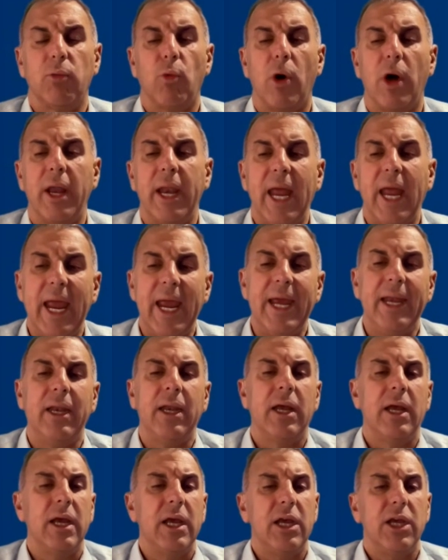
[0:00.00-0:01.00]

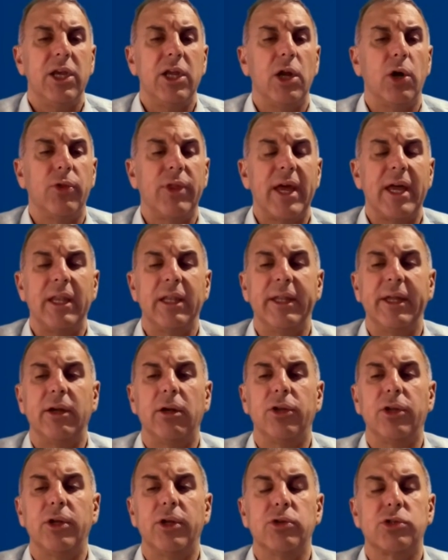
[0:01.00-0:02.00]
1.8.
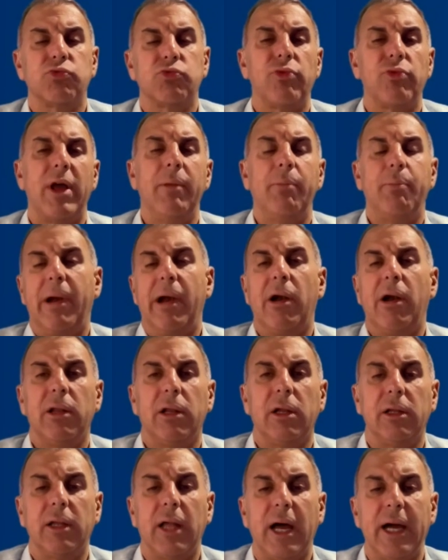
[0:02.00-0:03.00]
Those red
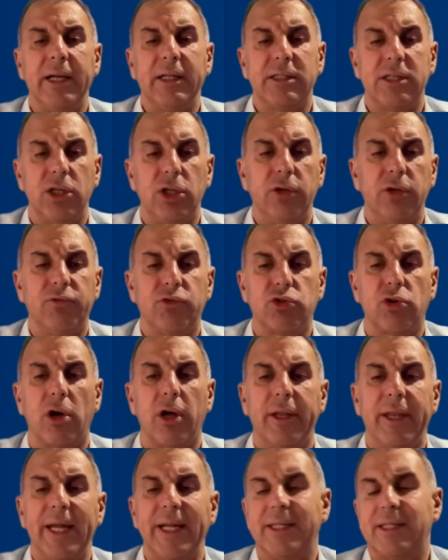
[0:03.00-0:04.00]
parallel lines that you've
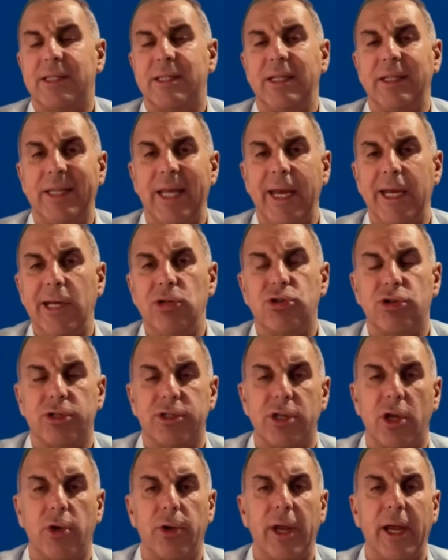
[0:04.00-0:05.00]
drawn, that's the danger
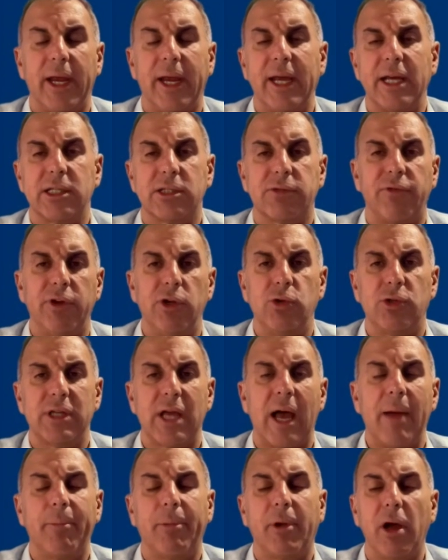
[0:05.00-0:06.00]
zone, I guess, for you
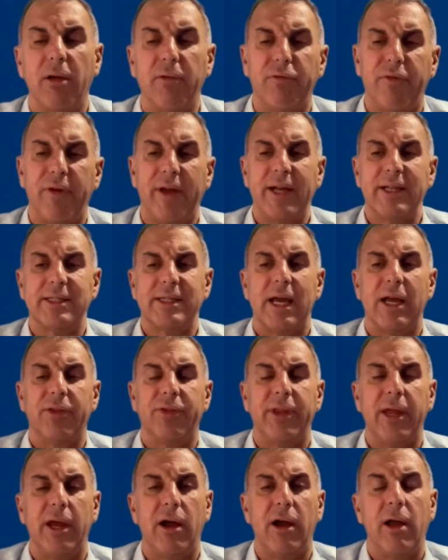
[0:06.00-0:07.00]
Top Gun fans
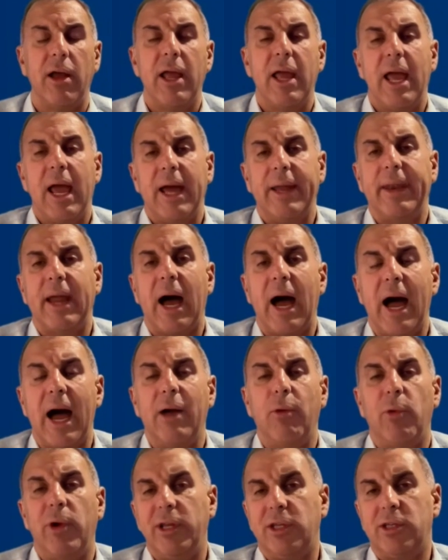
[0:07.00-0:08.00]
out there. And the
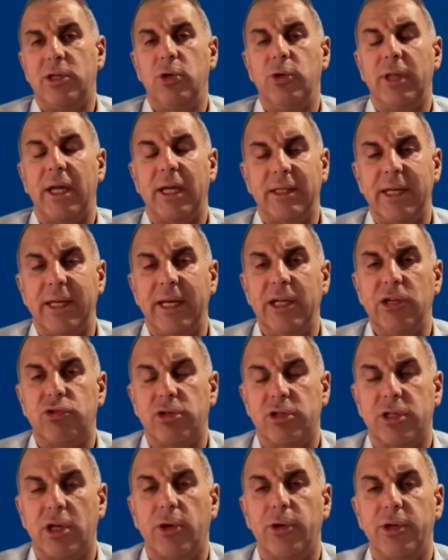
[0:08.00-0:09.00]
highway to that
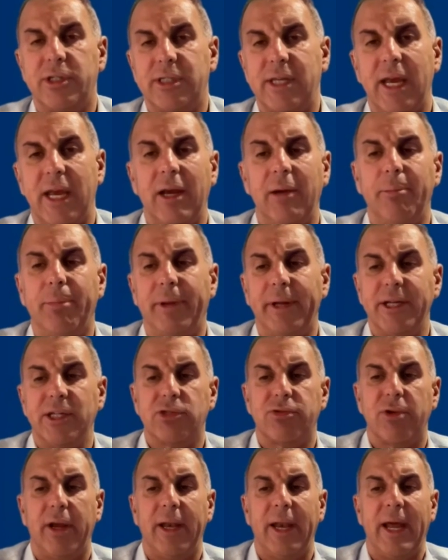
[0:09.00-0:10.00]
danger zone is taking
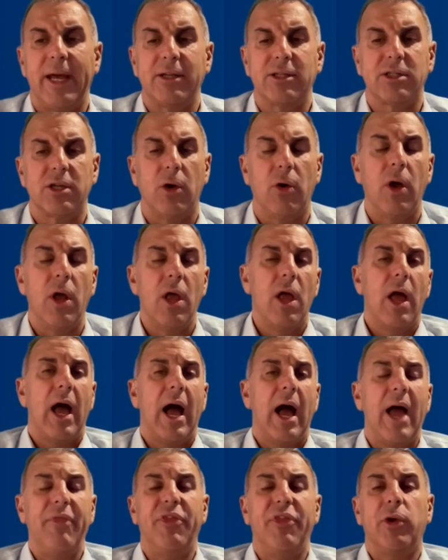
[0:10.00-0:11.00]
place right now. So
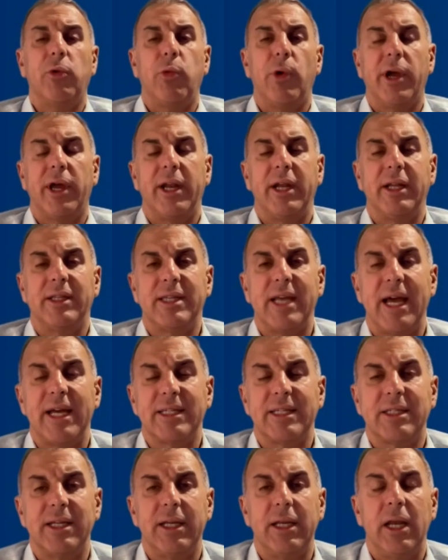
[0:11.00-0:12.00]
I think we're going to
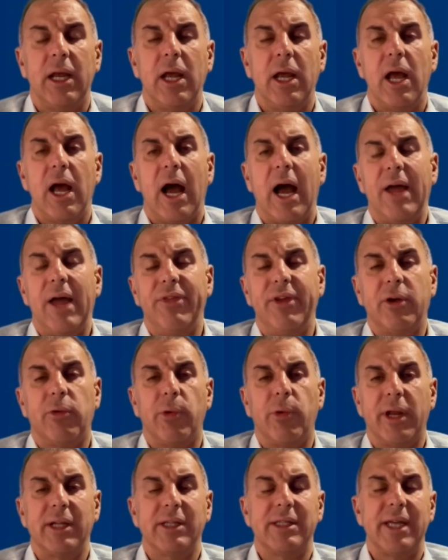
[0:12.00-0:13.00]
test it. I think
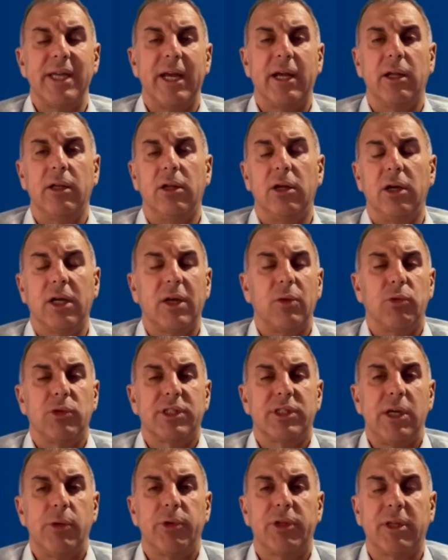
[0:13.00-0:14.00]
we're going to take a look, and we'll
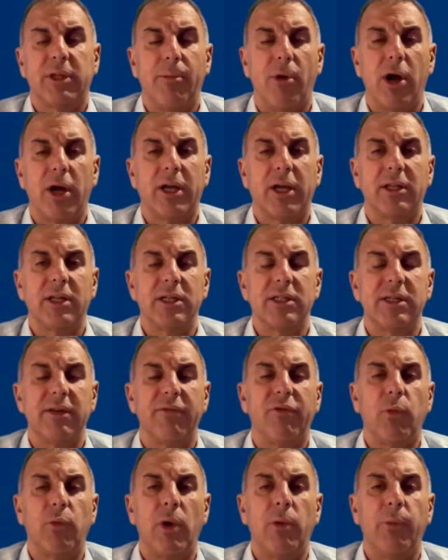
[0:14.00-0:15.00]
see what the market does
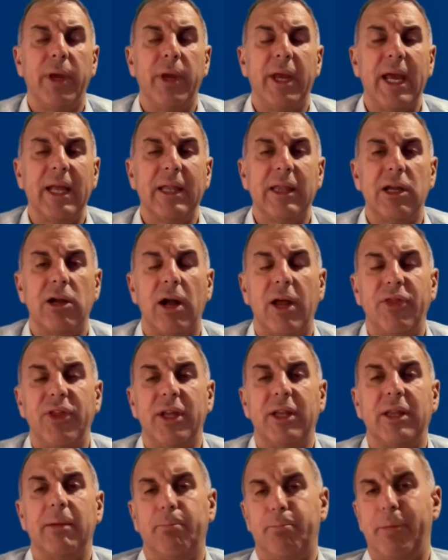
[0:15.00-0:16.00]
if and when we get there. I
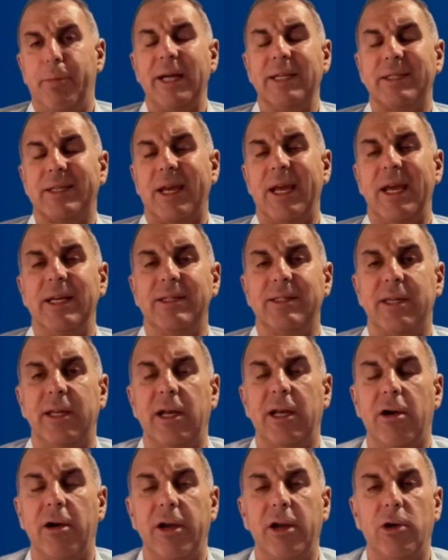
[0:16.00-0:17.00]
think the best case
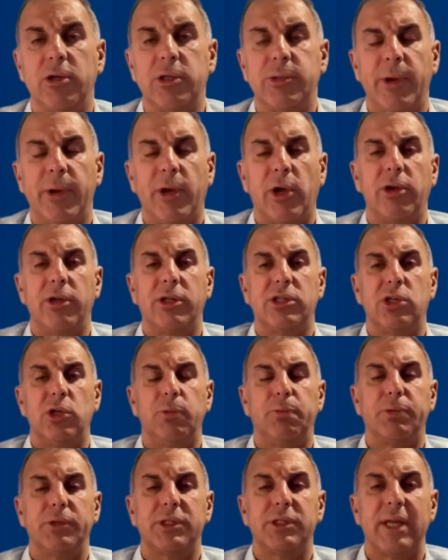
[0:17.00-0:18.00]
scenario is we go to
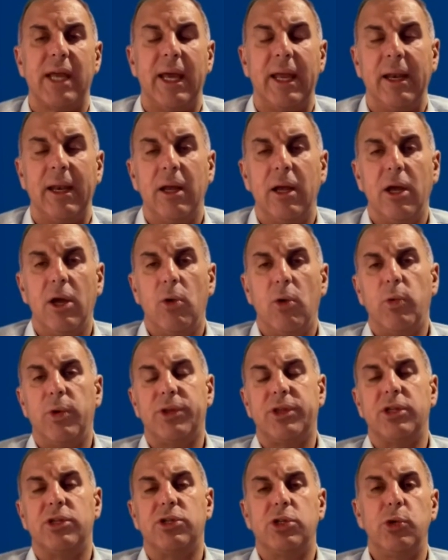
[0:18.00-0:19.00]
2%
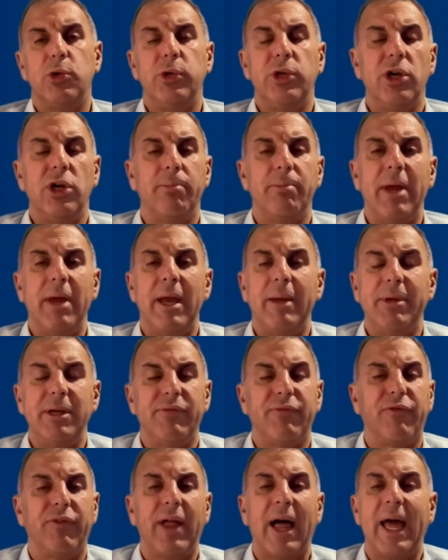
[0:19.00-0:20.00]
with the 2-year maybe
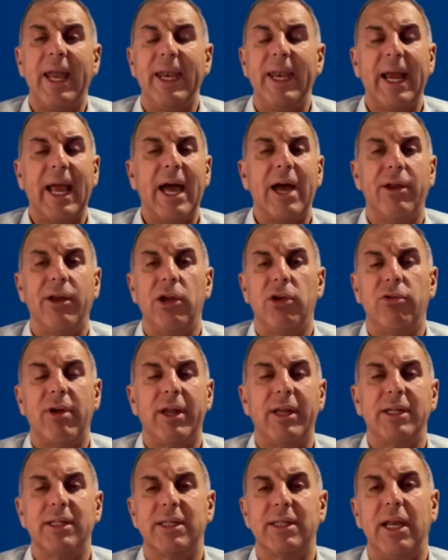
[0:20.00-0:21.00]
flattening out here
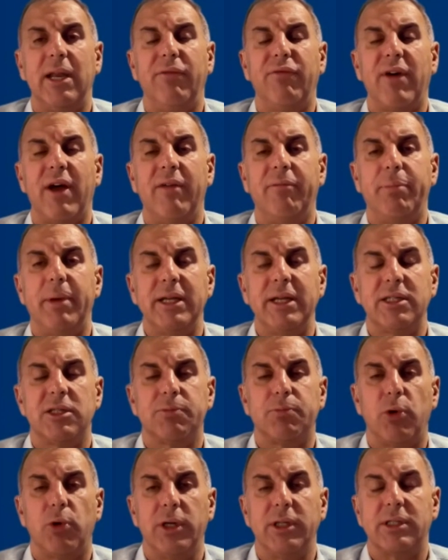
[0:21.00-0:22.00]
around this 85 basis
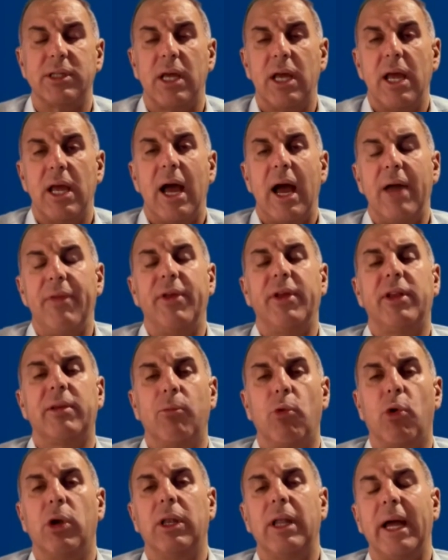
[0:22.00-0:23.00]
points. I think the
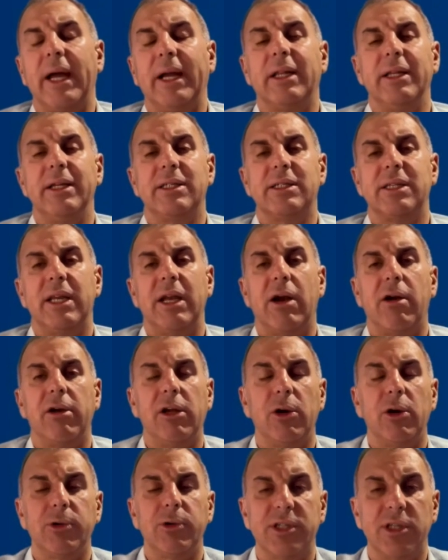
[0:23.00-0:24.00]
more likely
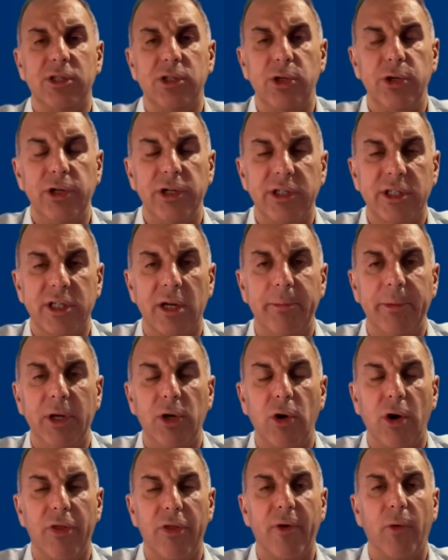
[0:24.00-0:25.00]
scenario is the 2 years going to be
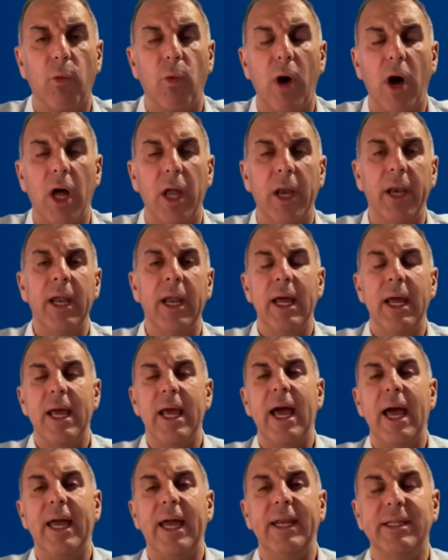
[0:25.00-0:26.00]
north of 1,
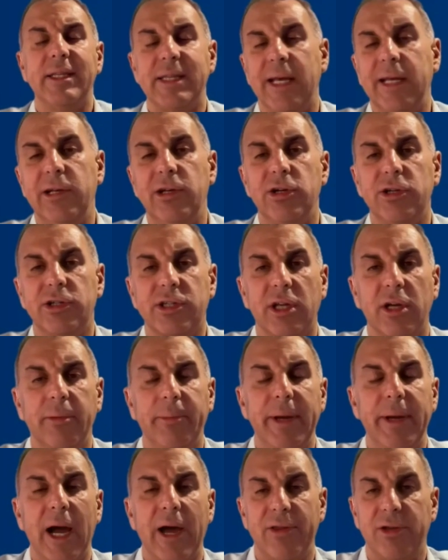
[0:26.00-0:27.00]
and the 10 years going to
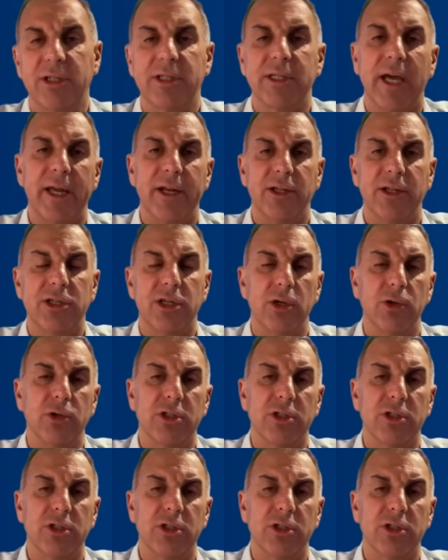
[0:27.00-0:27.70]
be either side of 2.